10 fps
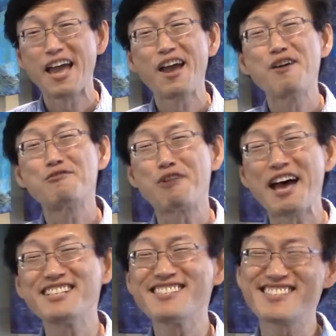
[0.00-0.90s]

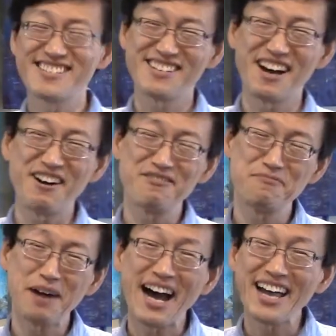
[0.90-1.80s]
Friends of
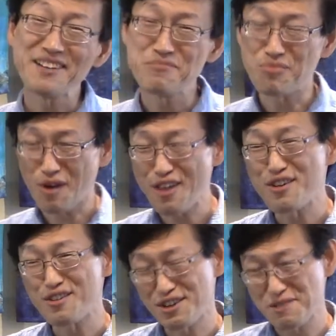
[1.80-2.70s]
my
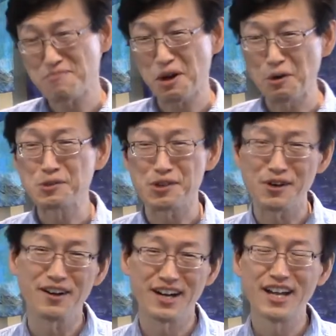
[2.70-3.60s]
brother, the composer,
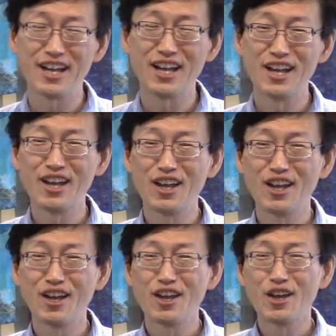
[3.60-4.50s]

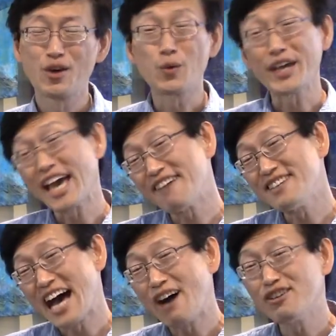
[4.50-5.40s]
we have
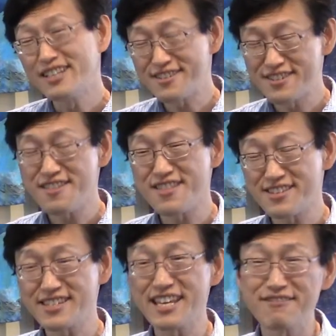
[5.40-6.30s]
now listened
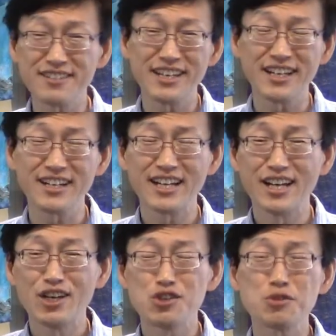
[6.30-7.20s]
this
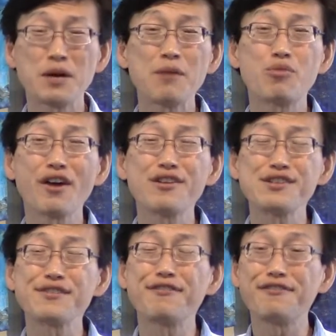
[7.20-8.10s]
evening to my
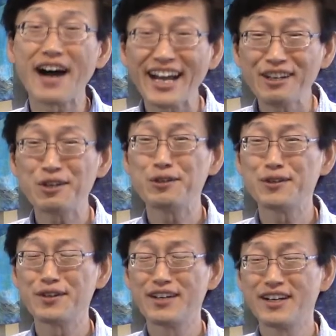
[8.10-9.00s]
brother's
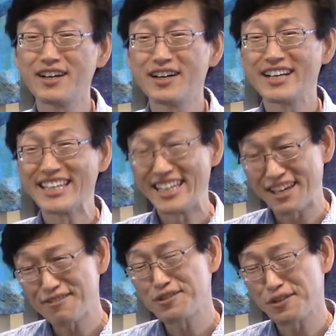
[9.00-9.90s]
final
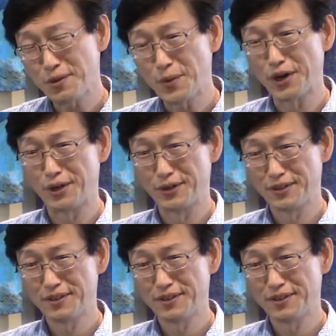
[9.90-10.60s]
gift to the world.